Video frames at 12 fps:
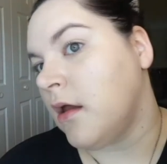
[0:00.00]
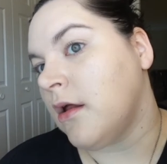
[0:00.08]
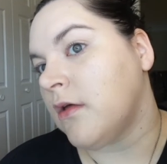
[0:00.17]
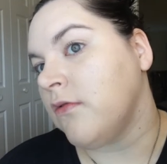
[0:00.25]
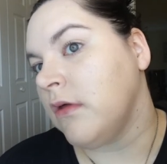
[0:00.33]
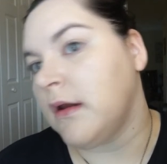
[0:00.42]
It
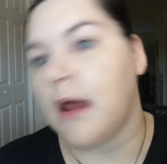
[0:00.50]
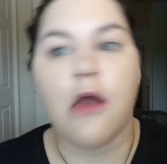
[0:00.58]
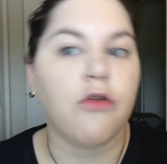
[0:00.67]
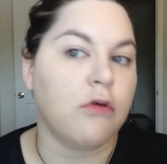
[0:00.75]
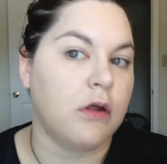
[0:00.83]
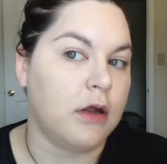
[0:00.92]
looks really
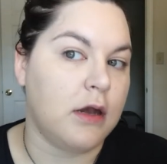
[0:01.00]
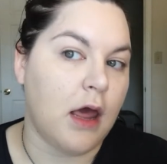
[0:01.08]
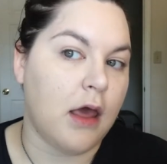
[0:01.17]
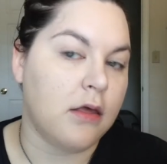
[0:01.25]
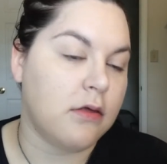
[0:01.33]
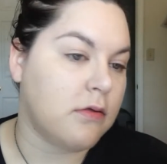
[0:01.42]
natural and
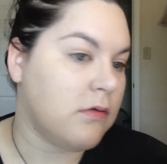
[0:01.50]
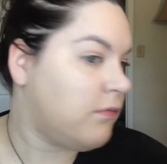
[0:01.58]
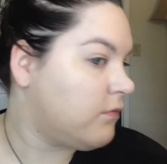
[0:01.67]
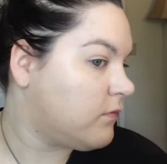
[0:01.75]
nice.